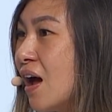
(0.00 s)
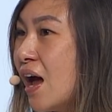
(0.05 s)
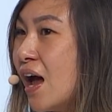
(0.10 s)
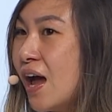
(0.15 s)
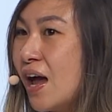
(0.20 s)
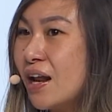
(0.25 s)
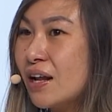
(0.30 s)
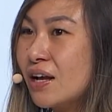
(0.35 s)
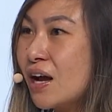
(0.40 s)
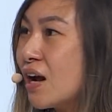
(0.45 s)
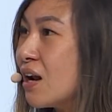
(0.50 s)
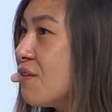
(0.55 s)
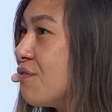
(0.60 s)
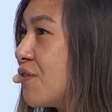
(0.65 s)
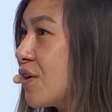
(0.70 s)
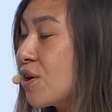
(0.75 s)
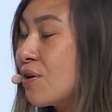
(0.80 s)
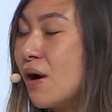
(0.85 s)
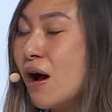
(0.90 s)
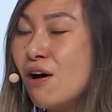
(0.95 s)
and kind of
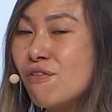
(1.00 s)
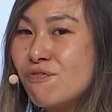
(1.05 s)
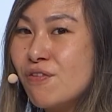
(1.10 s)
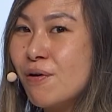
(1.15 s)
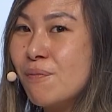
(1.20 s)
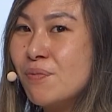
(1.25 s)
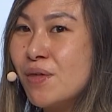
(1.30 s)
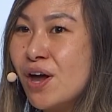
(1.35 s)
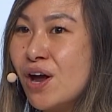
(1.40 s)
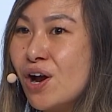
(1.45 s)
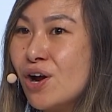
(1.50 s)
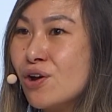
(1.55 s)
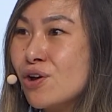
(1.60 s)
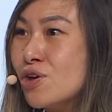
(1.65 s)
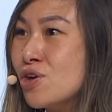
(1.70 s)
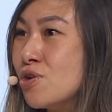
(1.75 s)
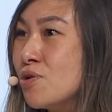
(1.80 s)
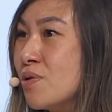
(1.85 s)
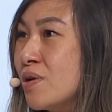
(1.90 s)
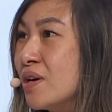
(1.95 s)
figure out from there
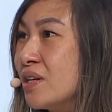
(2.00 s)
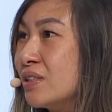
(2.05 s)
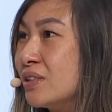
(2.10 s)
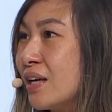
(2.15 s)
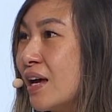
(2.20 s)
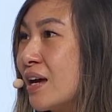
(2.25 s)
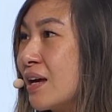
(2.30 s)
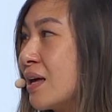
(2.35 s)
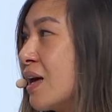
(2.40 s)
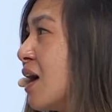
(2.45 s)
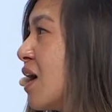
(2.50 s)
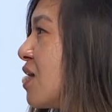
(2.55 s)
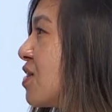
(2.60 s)
who is like